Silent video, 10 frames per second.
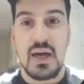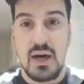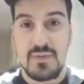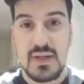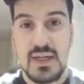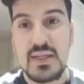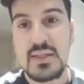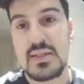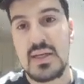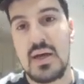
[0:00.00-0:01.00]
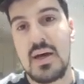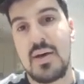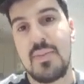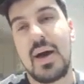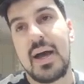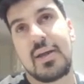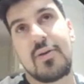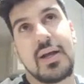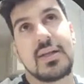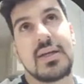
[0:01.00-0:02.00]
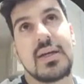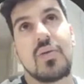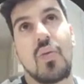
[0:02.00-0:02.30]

After this, I created